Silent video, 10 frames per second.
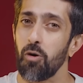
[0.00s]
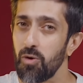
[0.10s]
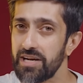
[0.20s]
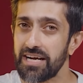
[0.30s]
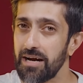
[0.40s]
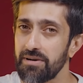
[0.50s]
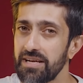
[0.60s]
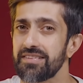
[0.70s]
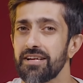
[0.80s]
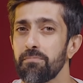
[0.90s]
holding
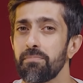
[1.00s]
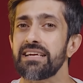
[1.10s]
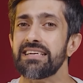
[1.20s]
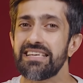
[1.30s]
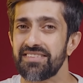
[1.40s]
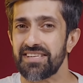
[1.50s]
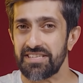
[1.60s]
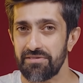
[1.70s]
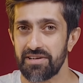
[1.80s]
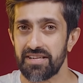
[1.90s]
companies that pay decent
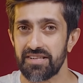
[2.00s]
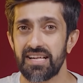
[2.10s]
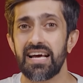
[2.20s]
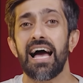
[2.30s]
dividends